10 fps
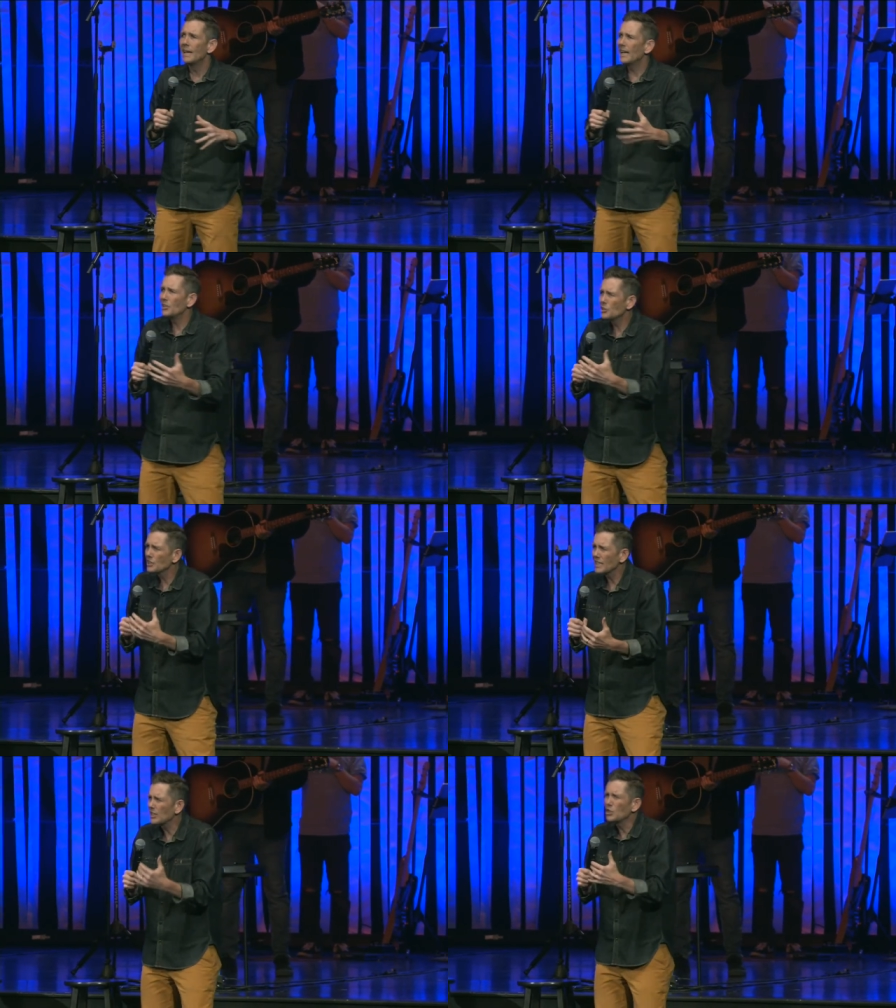and you're
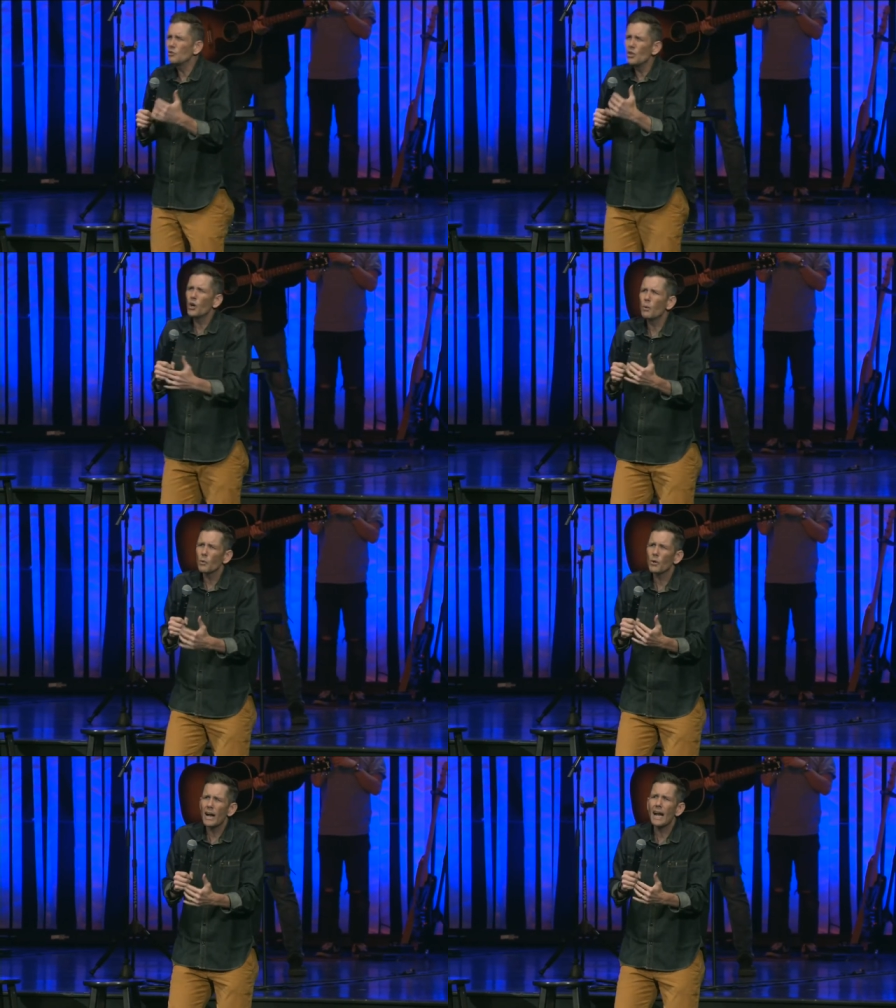just like do you know where
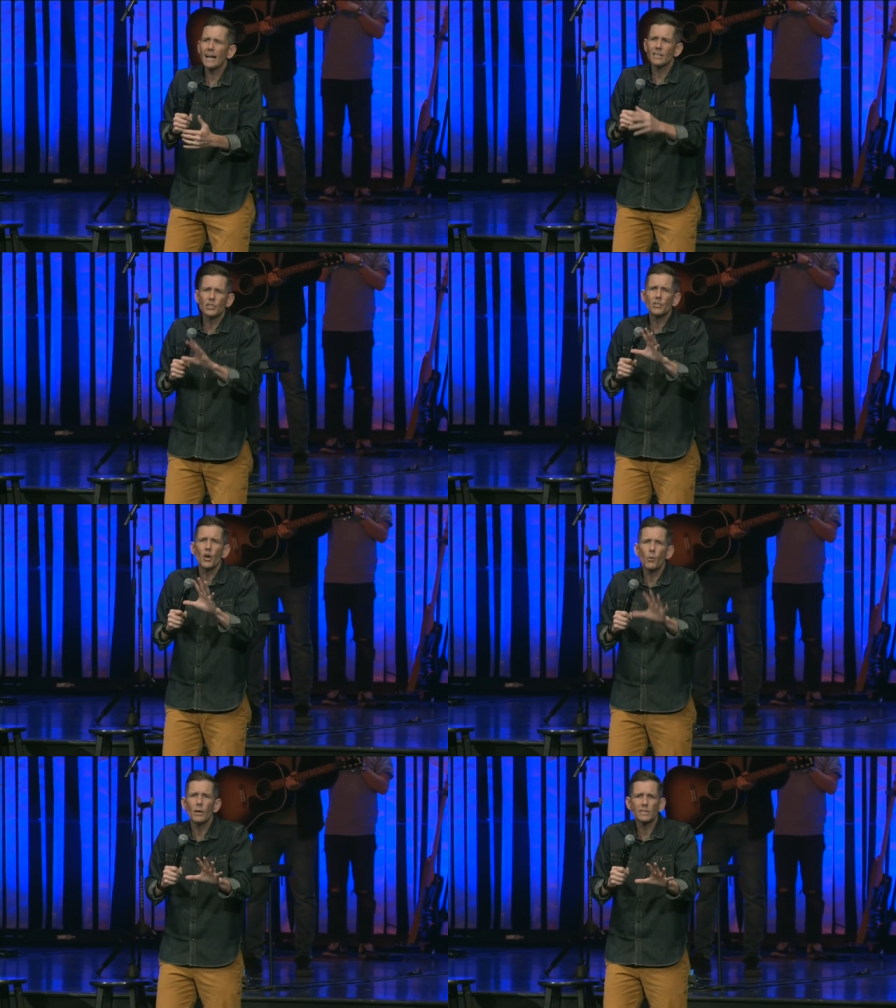we're at do you know
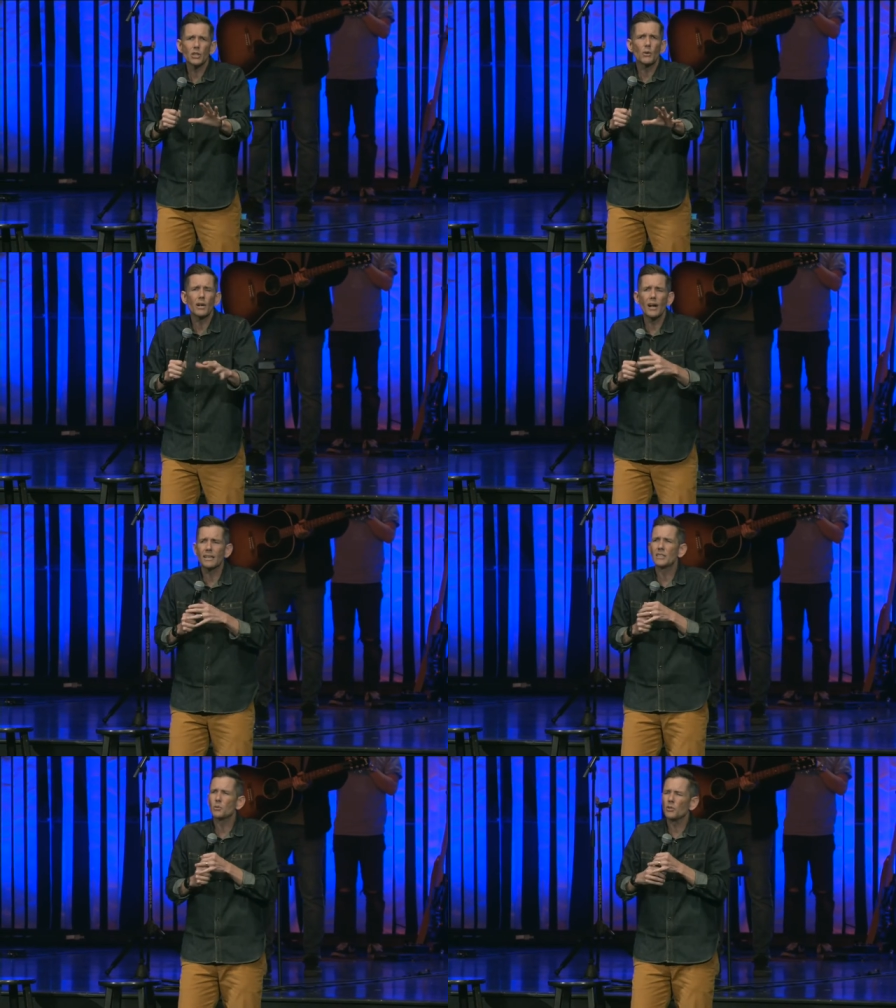what's going on in
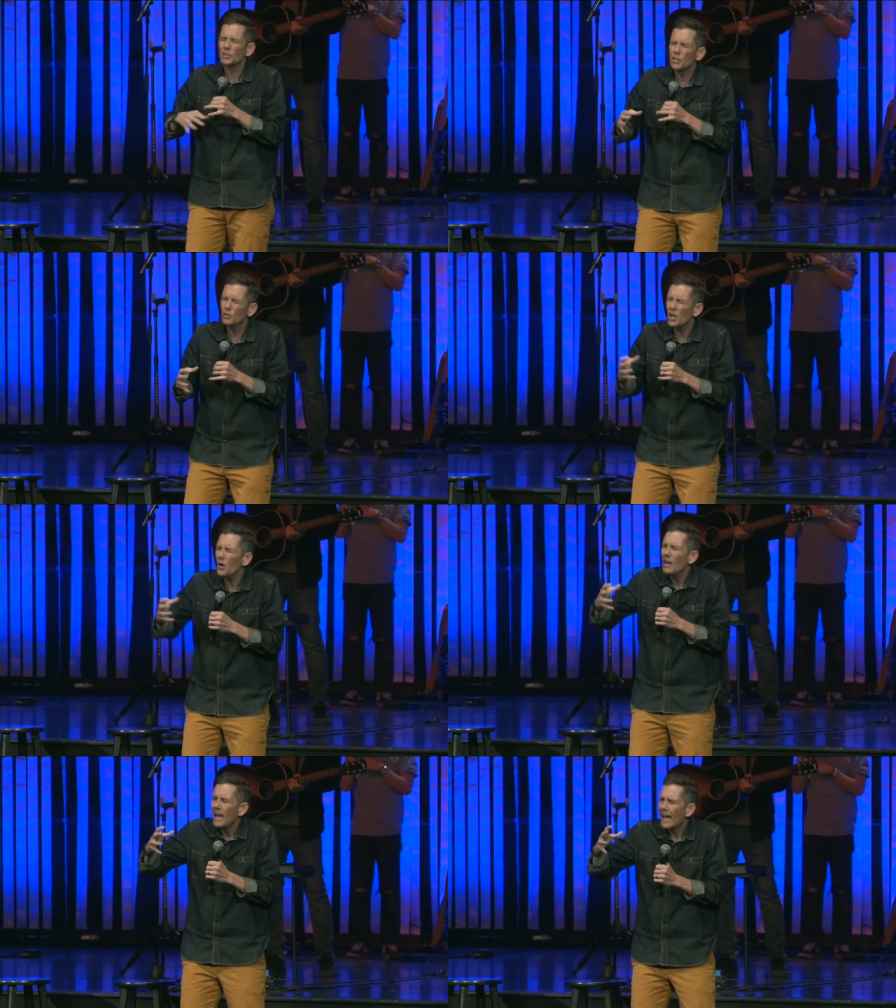this world do you know
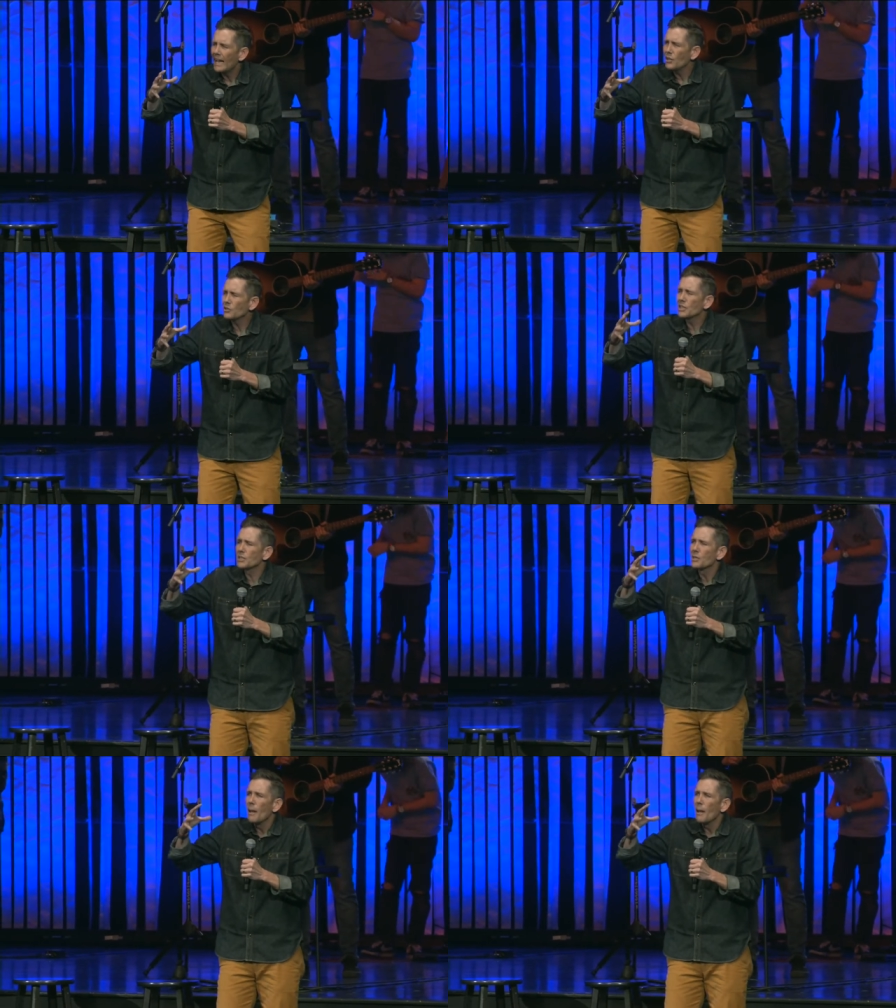and you're just